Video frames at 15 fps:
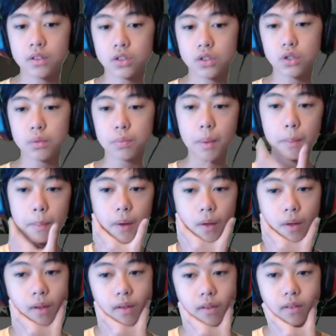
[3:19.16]
Super
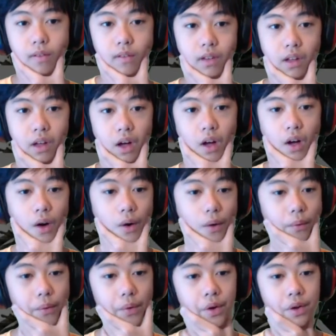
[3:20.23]
Bowl.
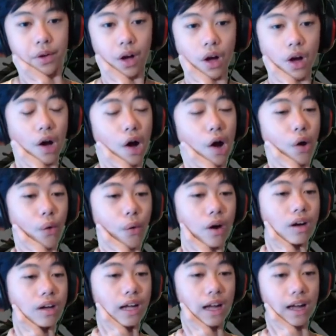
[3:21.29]
Oh,
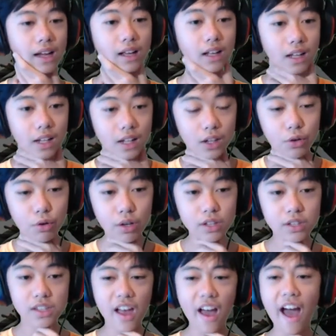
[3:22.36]
okay.
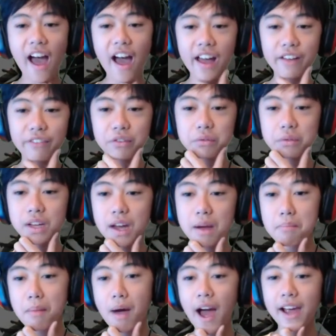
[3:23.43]
Chris Ivory
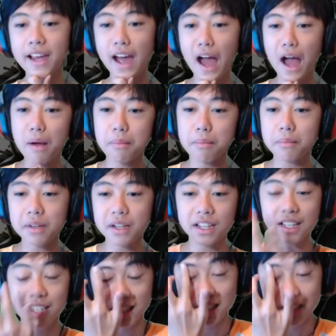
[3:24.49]
and
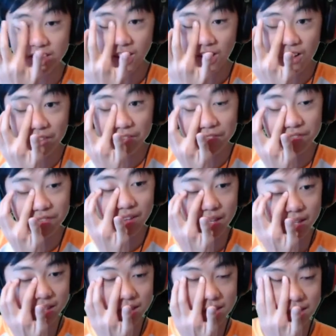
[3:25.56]
Miami Dolphins.